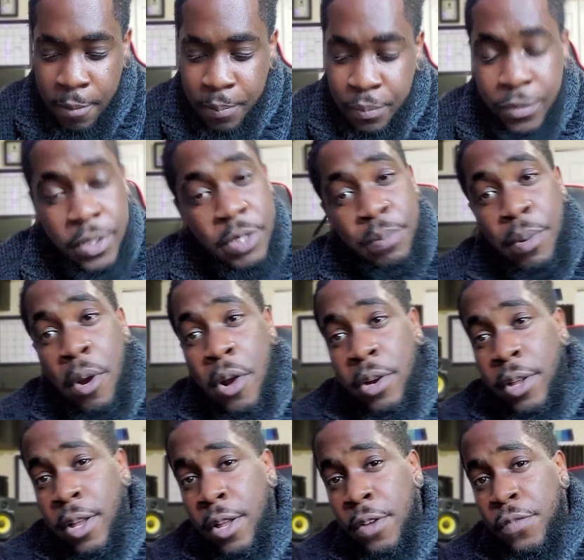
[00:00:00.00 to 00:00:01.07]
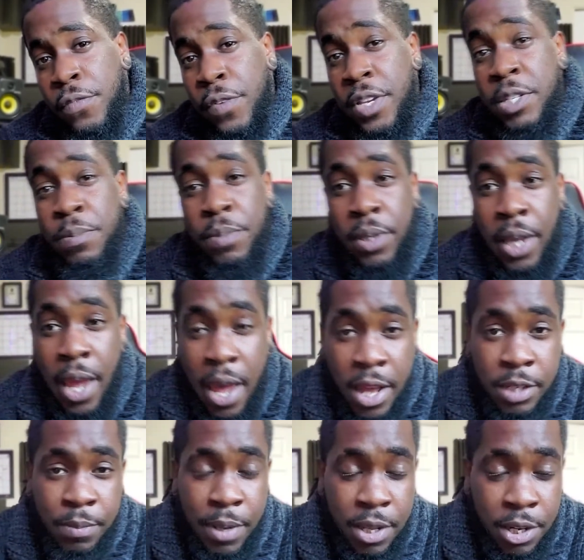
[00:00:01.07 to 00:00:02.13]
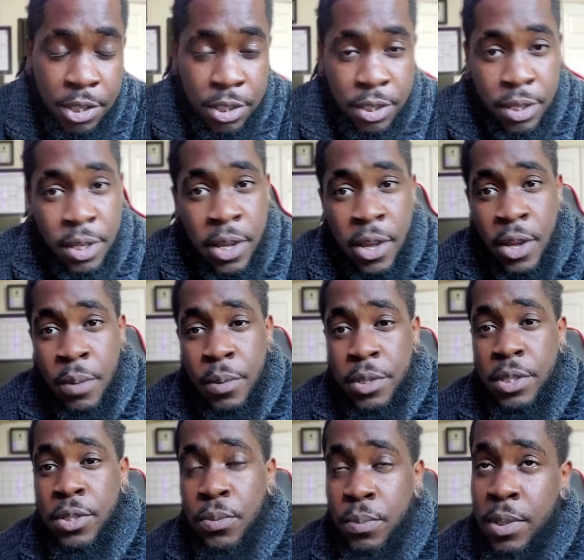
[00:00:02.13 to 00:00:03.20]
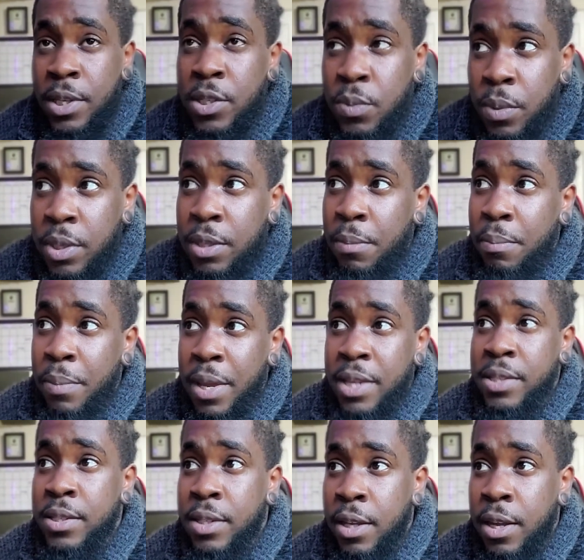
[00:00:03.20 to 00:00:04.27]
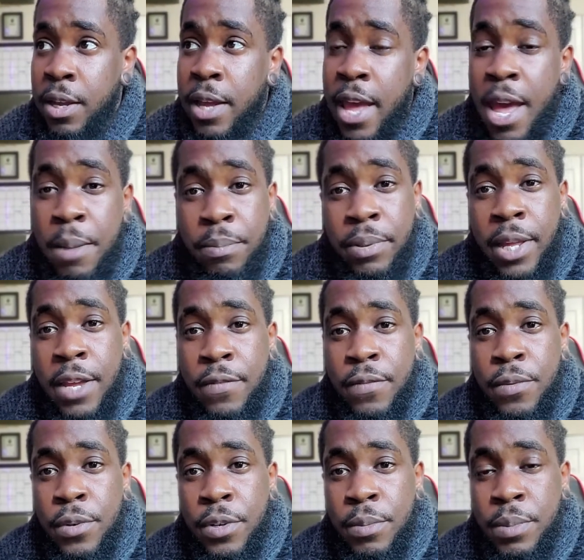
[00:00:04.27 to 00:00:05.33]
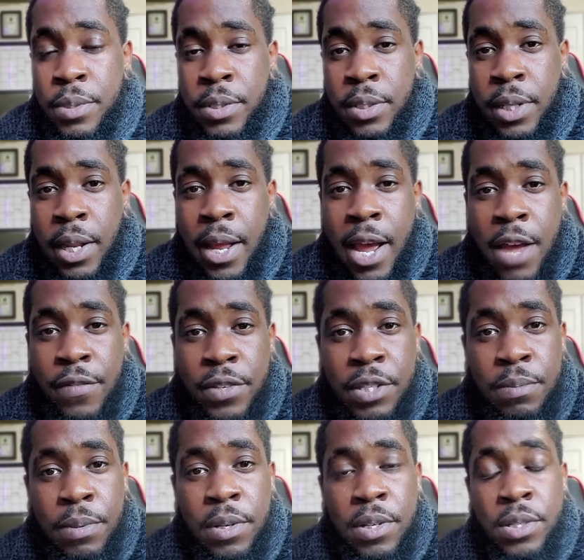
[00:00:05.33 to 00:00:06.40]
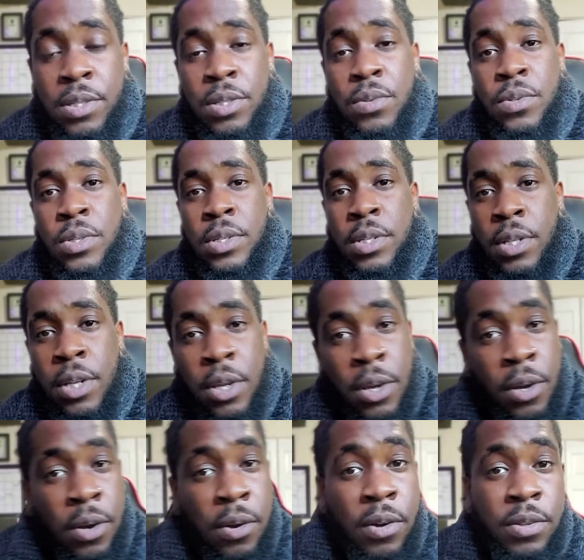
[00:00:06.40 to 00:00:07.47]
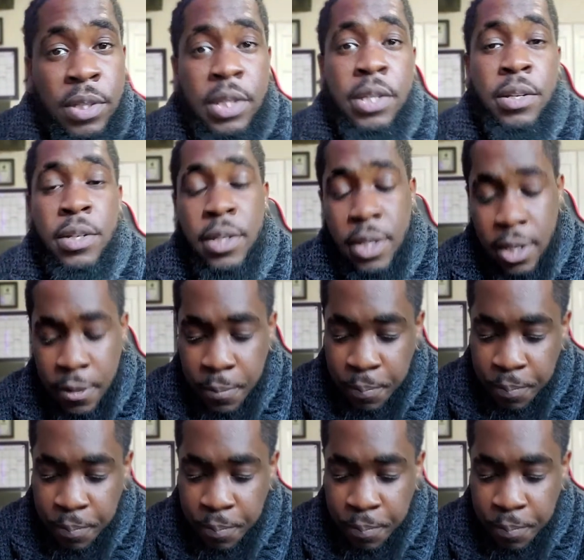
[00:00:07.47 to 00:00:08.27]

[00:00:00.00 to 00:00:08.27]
It's part of Facebook Ads Manager, which to me is one of the best ad platforms that I've experienced using on the internet.